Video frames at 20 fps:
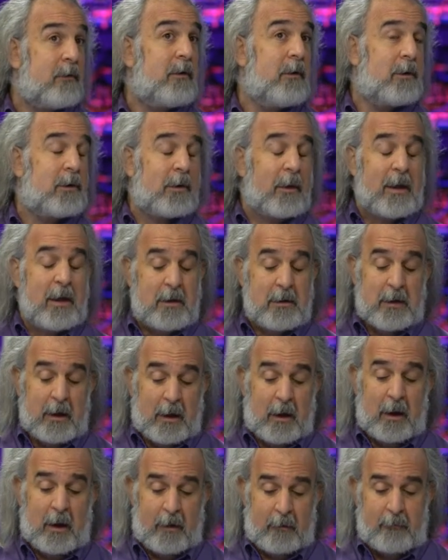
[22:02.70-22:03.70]
usually
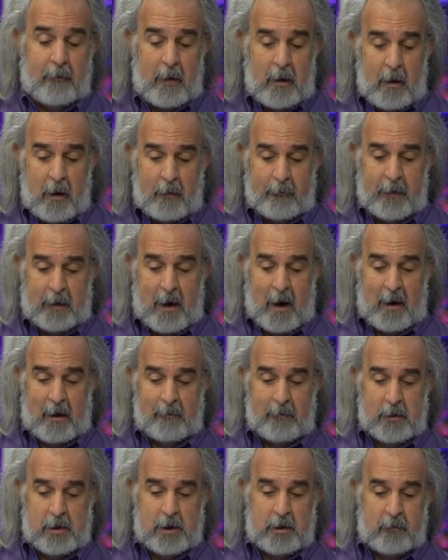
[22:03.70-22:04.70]
indicative of the kind of
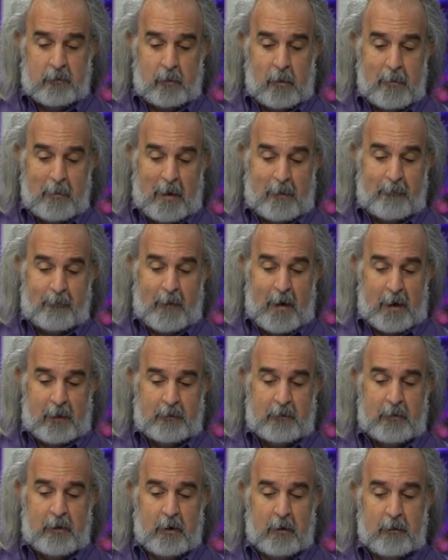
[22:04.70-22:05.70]
issues we may
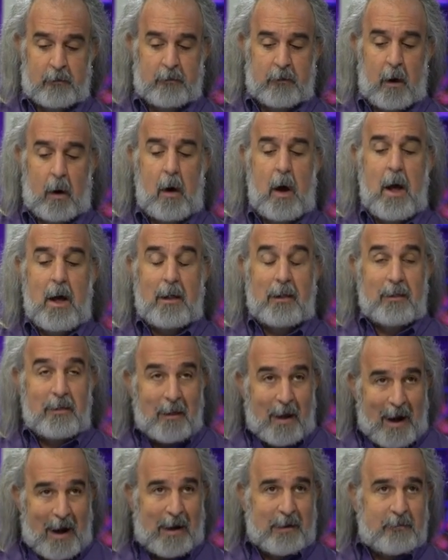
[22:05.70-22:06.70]
face here. So
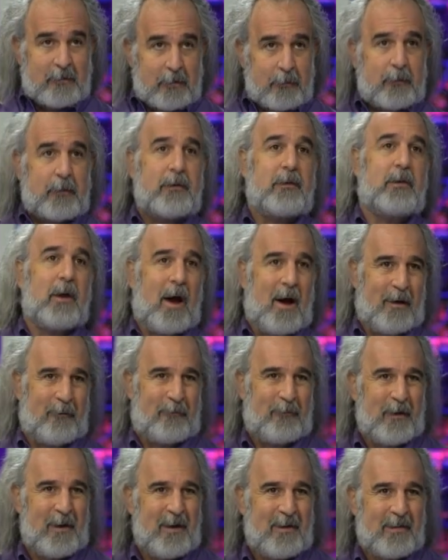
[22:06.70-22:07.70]
lots of
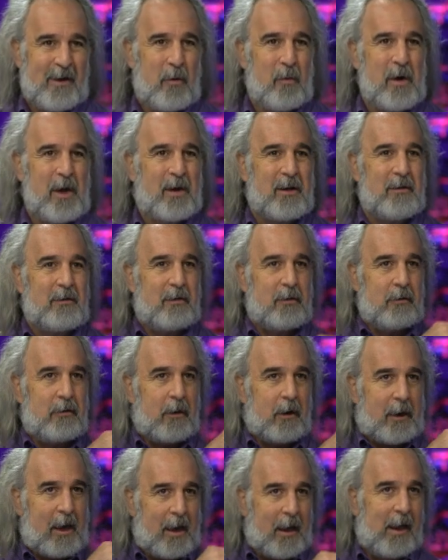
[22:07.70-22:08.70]
stuff that we can do
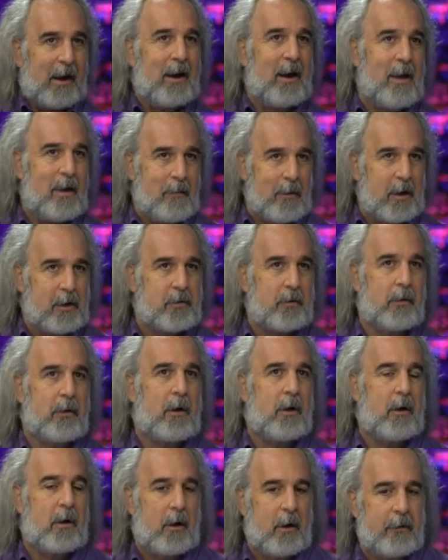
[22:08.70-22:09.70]
looking at an image with
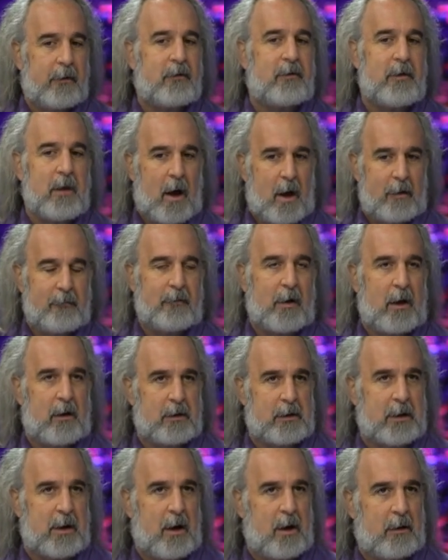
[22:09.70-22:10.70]
all this
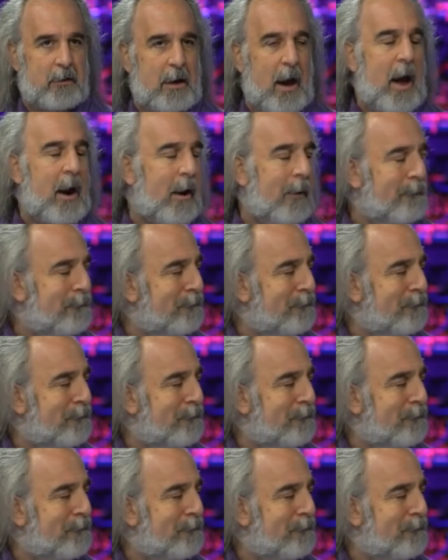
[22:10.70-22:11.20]
non-volatile data.